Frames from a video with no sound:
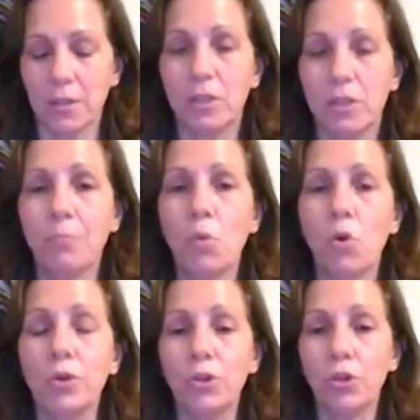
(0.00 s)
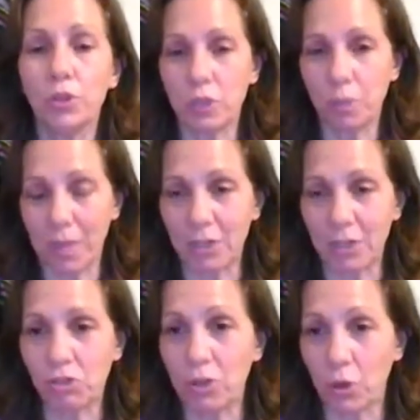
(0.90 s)
the more you learn to
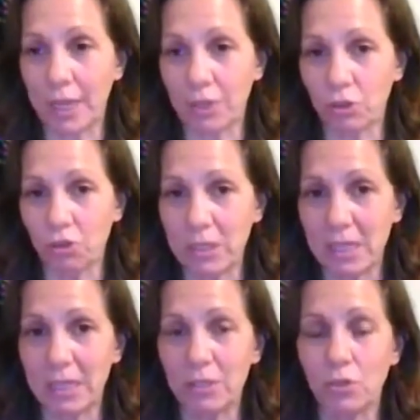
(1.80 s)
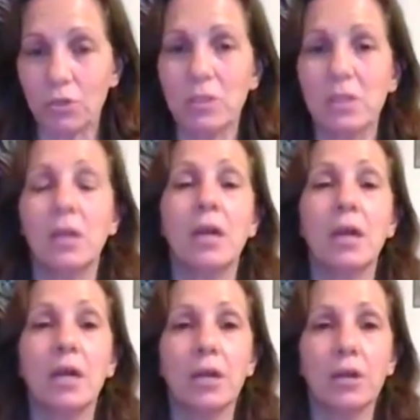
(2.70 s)
manage your energy centers,
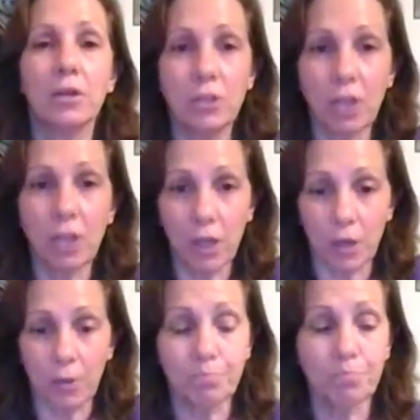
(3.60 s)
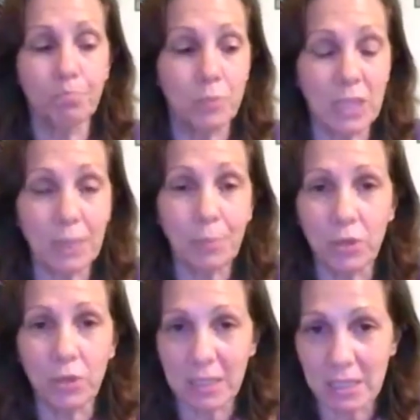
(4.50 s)
the deeper
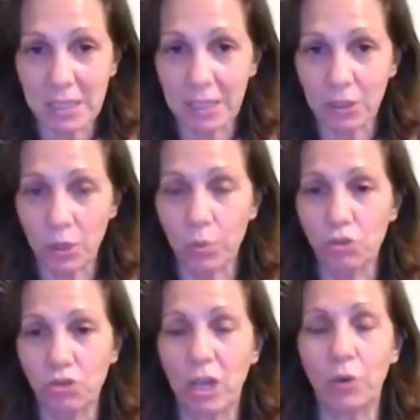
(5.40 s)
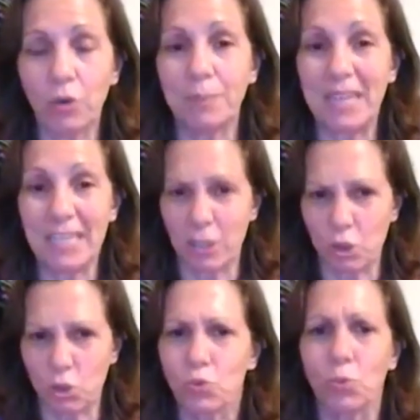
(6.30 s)
you can send your root chakra and make it
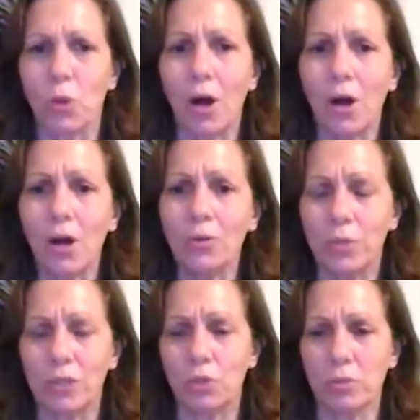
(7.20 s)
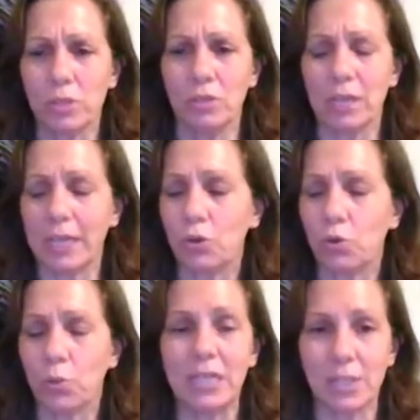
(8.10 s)
strong with like
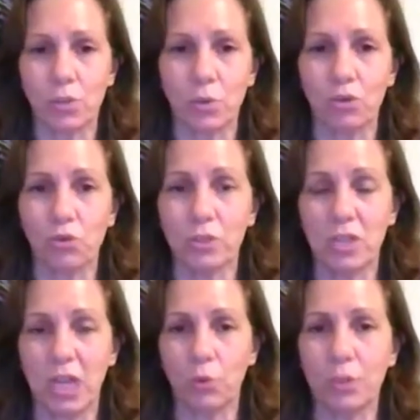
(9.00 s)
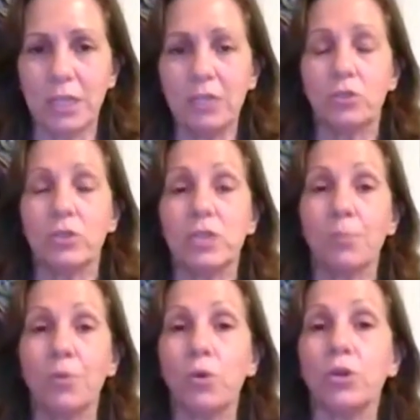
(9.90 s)
great structural integrity to
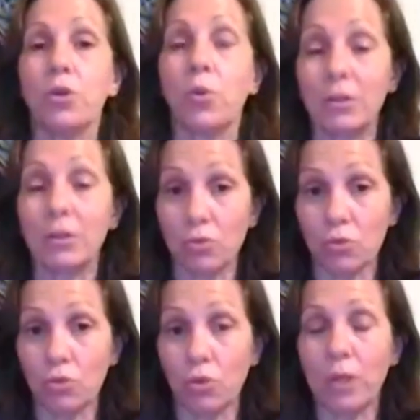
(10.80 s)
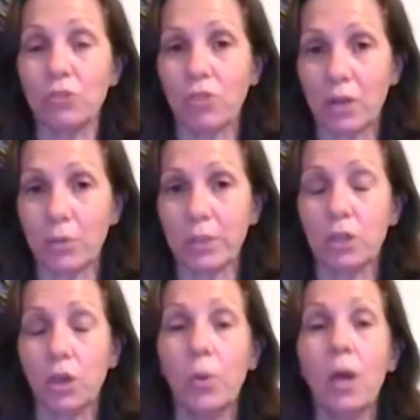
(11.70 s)
support your ground, crown chakra to
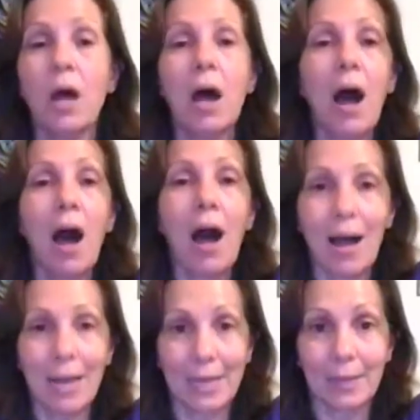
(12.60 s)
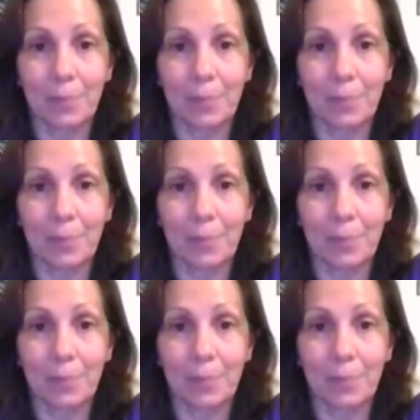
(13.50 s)
go high.